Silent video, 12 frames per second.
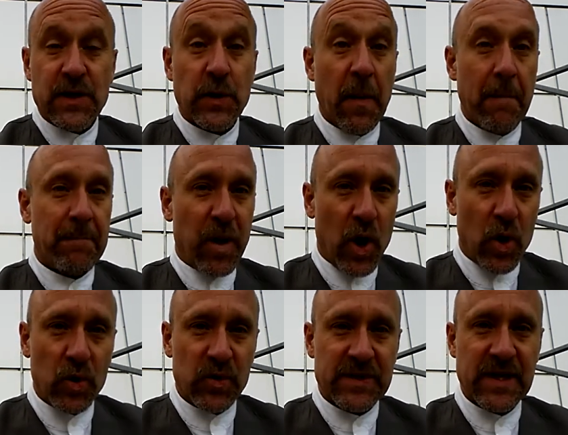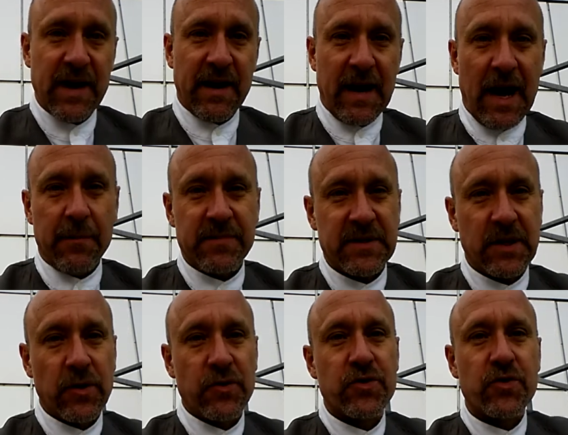to impose that
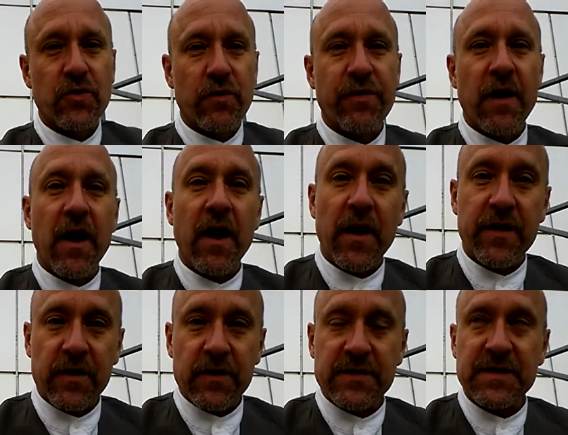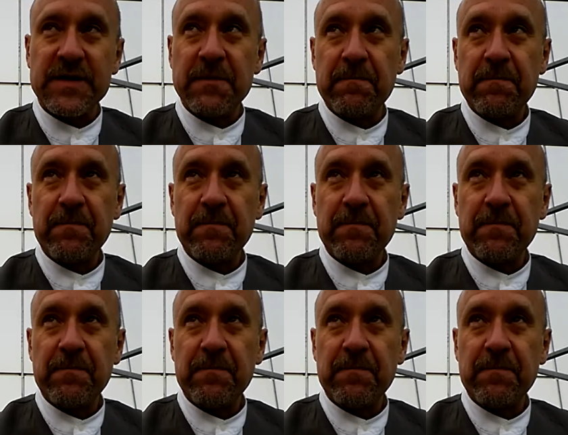absolute truth on others